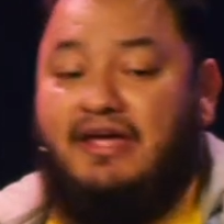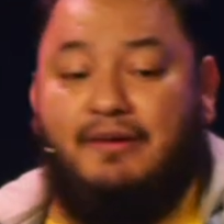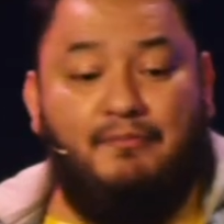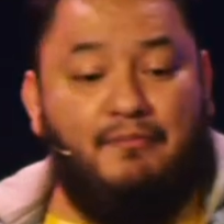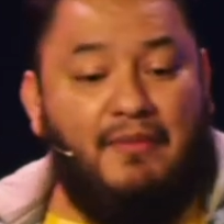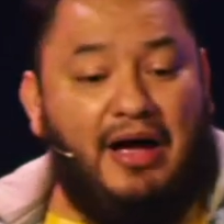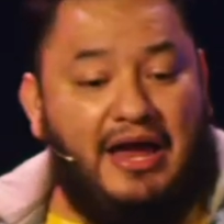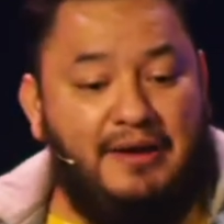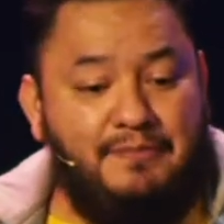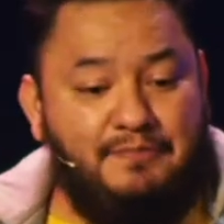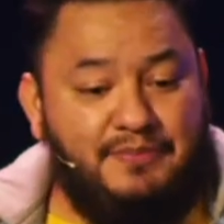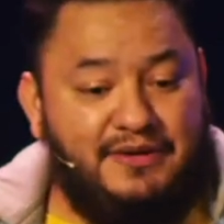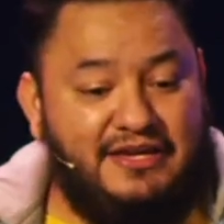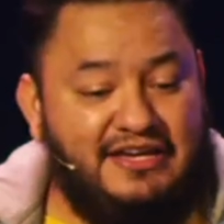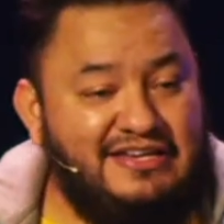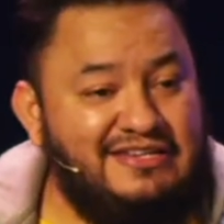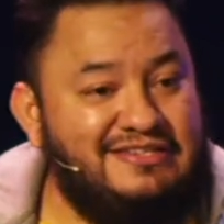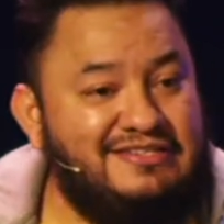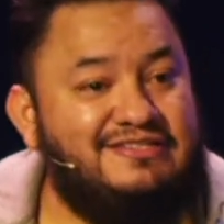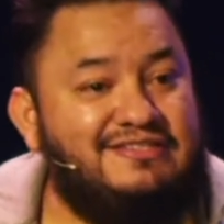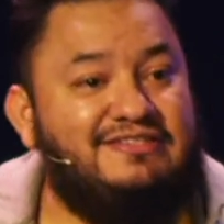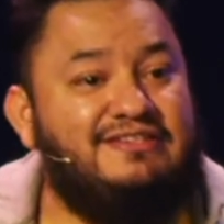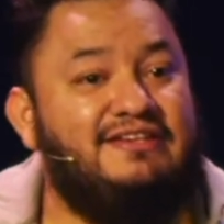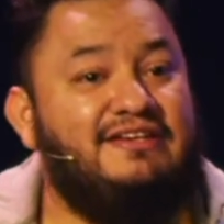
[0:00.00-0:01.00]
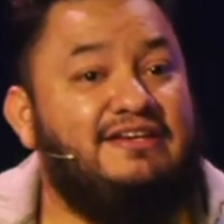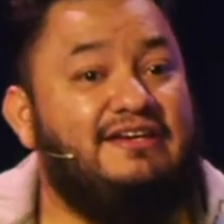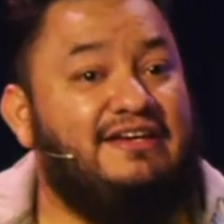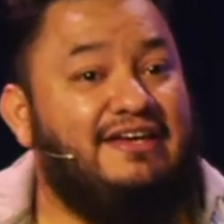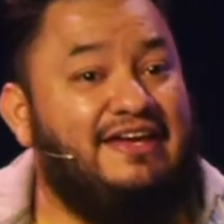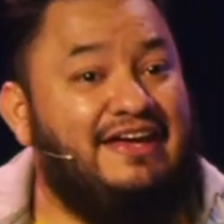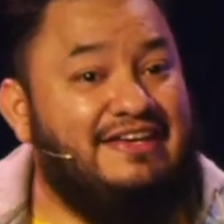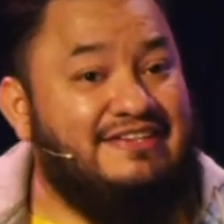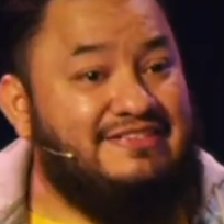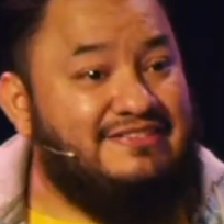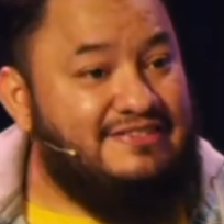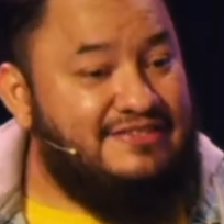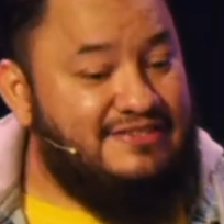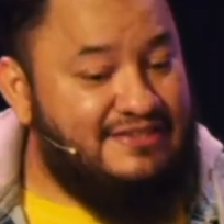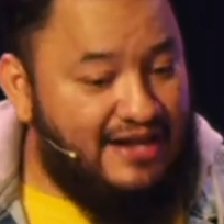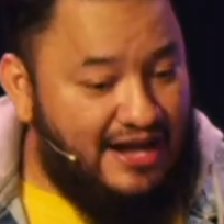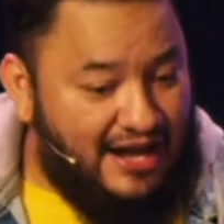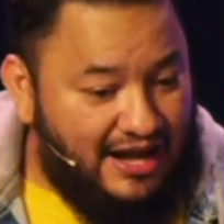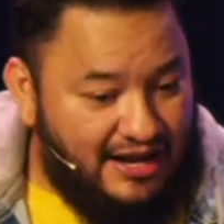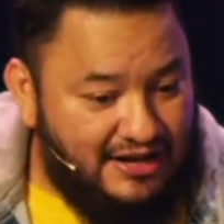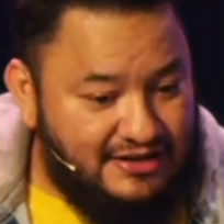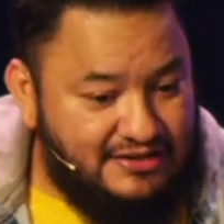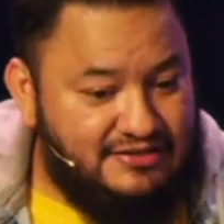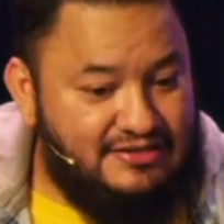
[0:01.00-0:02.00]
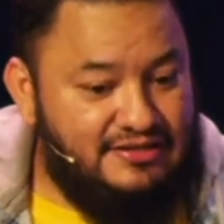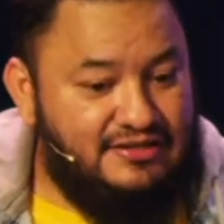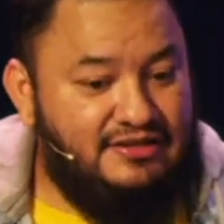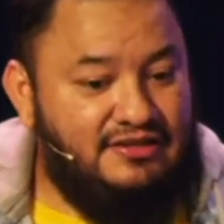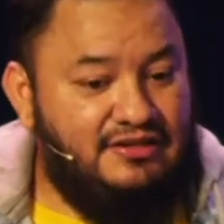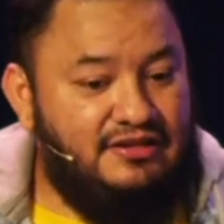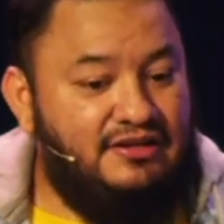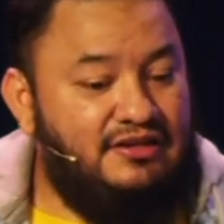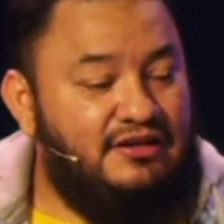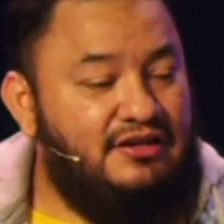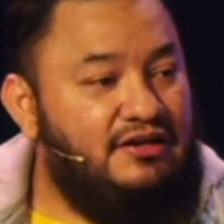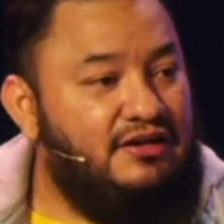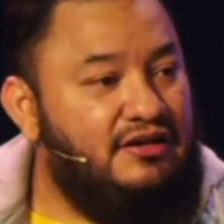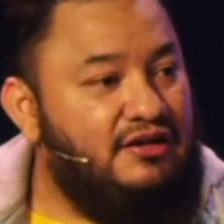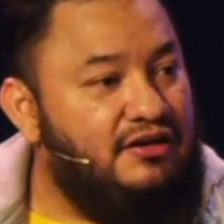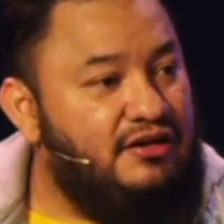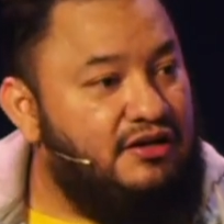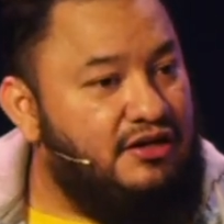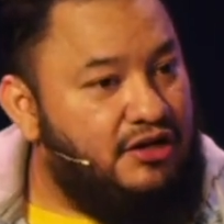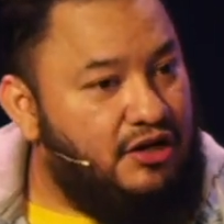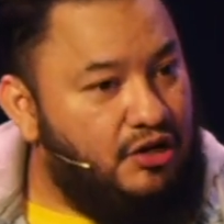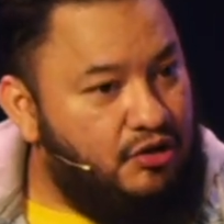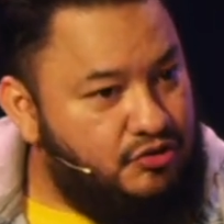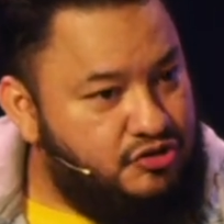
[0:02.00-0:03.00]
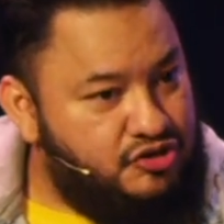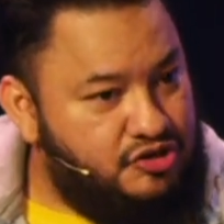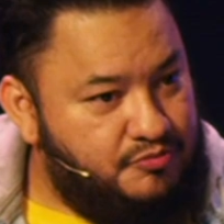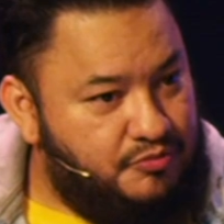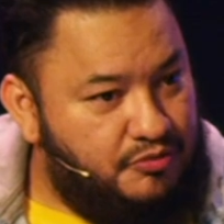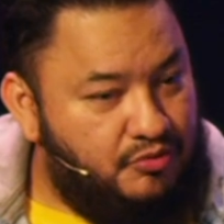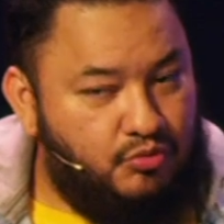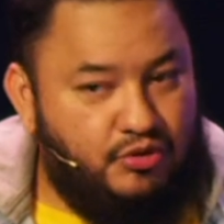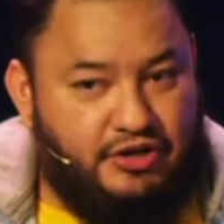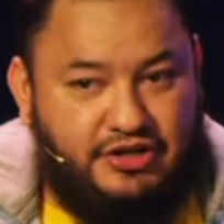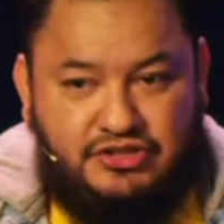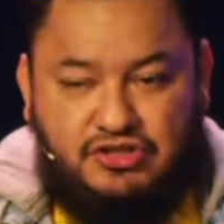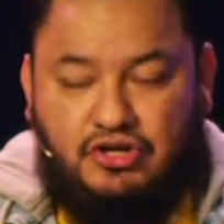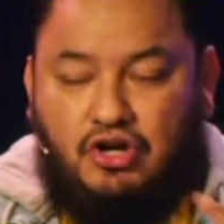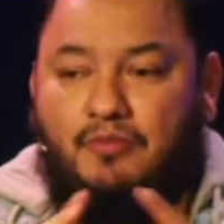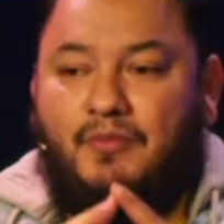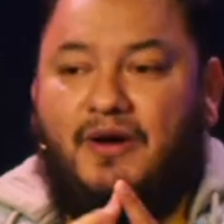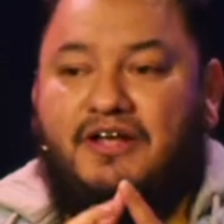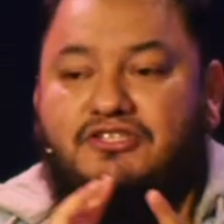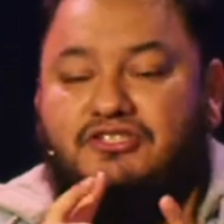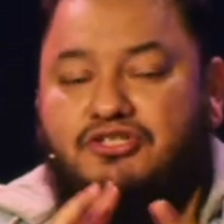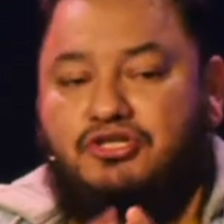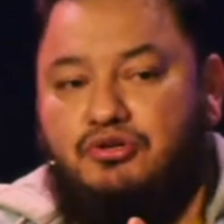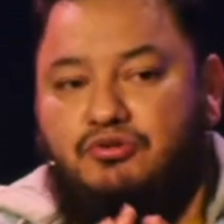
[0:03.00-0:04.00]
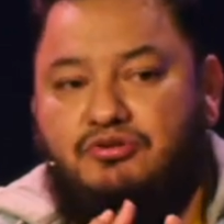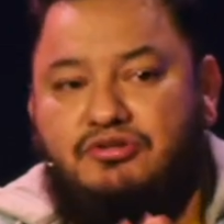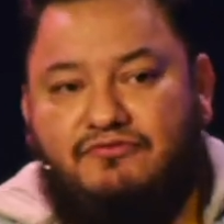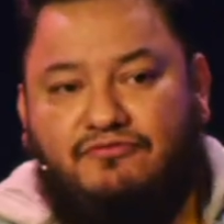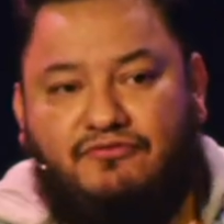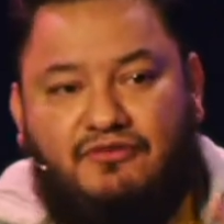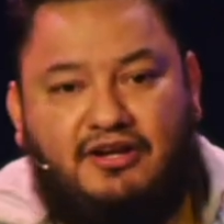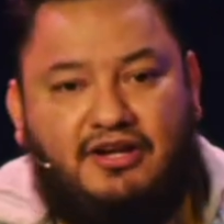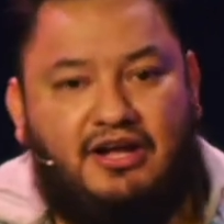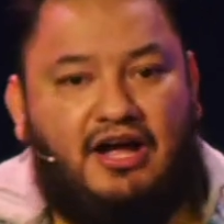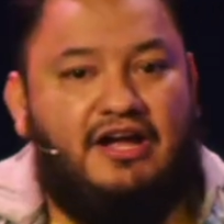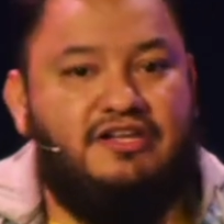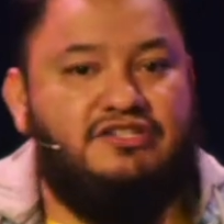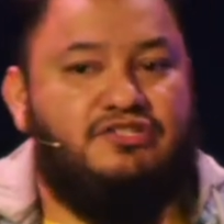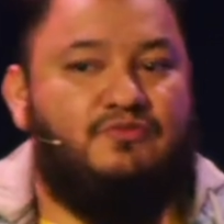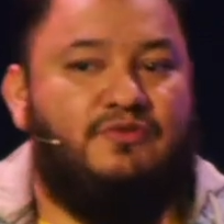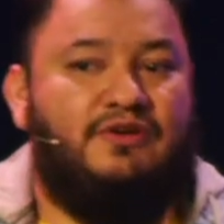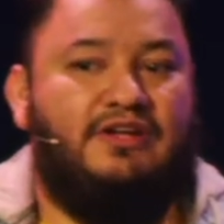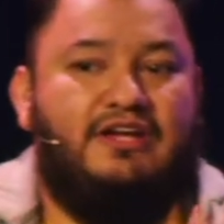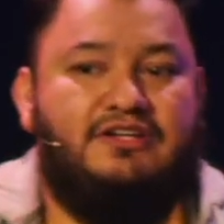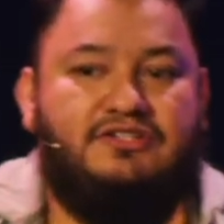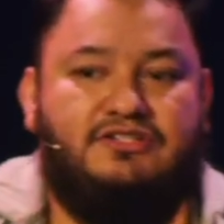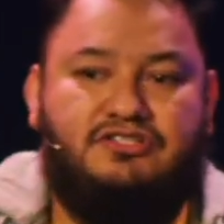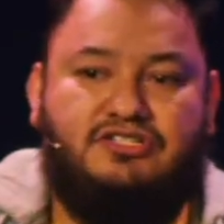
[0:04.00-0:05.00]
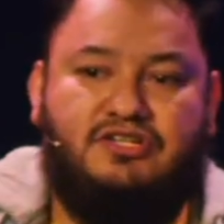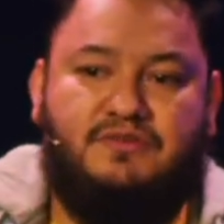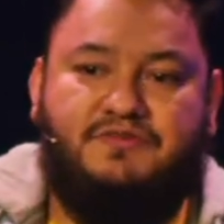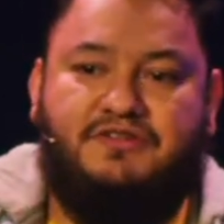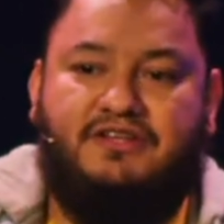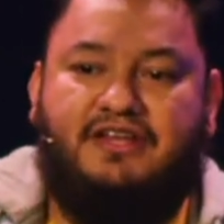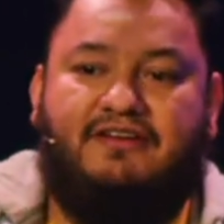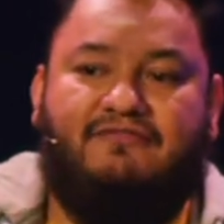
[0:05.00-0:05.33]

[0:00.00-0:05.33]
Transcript: My peace is not negotiable. We're going to talk about two different kinds of relationships today.